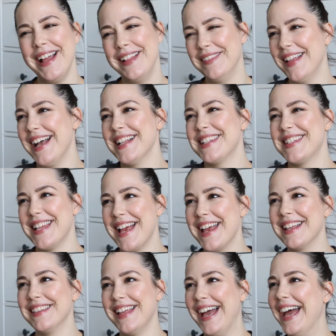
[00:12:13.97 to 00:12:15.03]
not
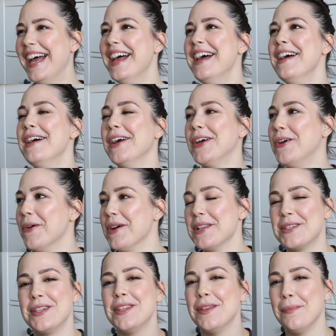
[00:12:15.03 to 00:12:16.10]
saying that going
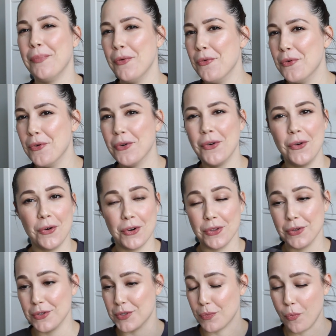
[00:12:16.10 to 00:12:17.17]
to the pool or
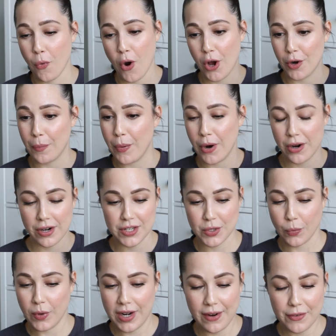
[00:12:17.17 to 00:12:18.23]
those water parks
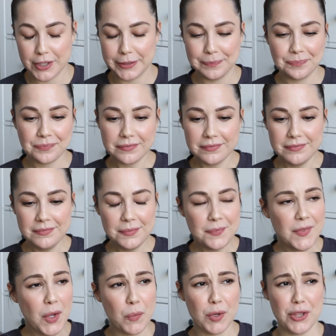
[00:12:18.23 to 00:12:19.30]
or whatever
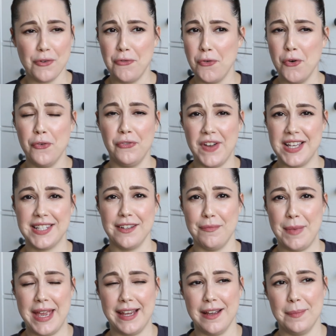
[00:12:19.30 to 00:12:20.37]
with a full face of
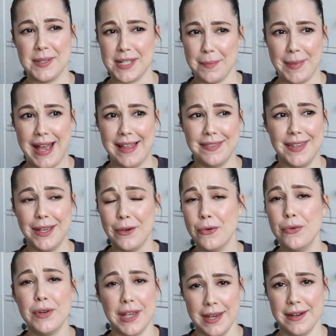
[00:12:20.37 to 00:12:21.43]
makeup is a bad thing.
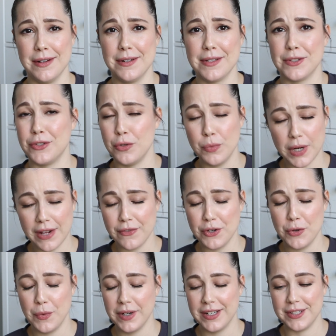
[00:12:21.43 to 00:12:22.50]
Who cares? Do whatever
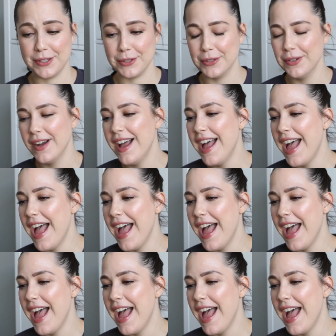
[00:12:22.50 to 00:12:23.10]
you want to do.